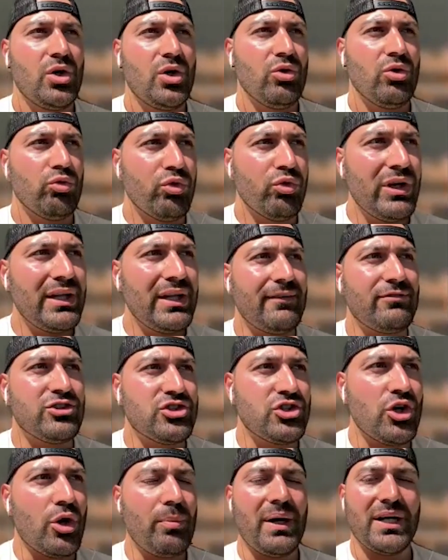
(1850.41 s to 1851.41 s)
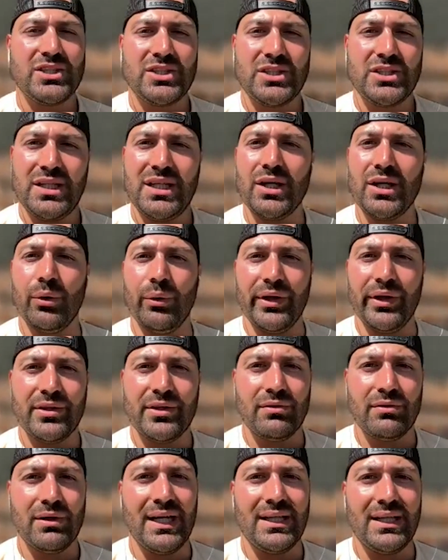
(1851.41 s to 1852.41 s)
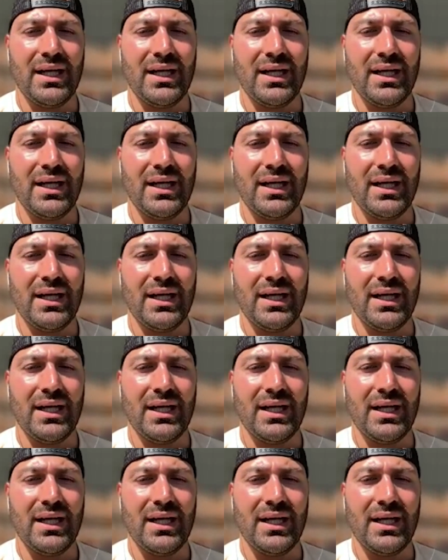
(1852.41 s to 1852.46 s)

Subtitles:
really have so much to deal with, right?